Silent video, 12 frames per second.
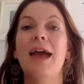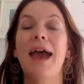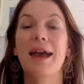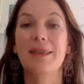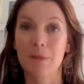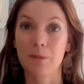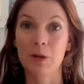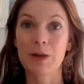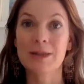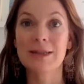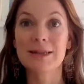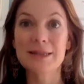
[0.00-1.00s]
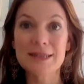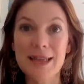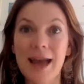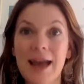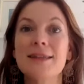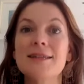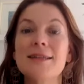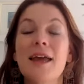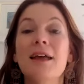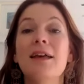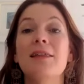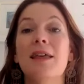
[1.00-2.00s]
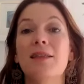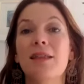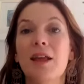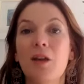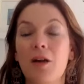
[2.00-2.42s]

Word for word: and that person decides that they're